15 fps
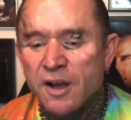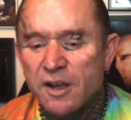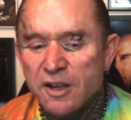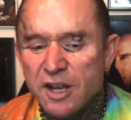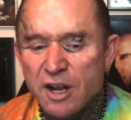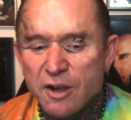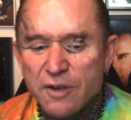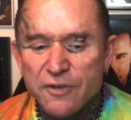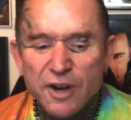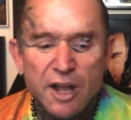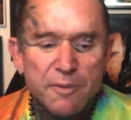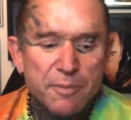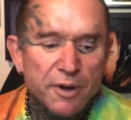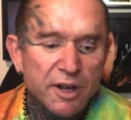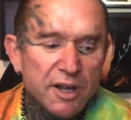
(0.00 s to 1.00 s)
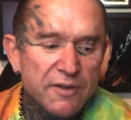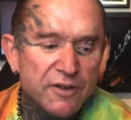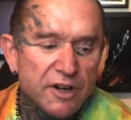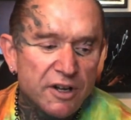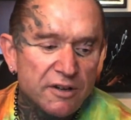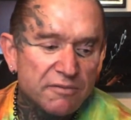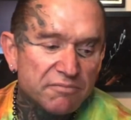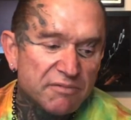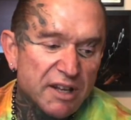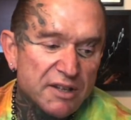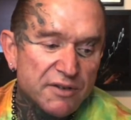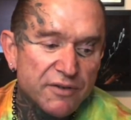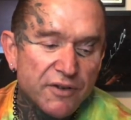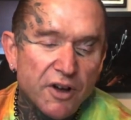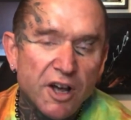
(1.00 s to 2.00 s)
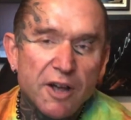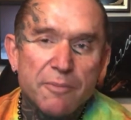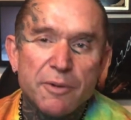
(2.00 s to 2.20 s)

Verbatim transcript: you know, if you don't believe in it, that's fine.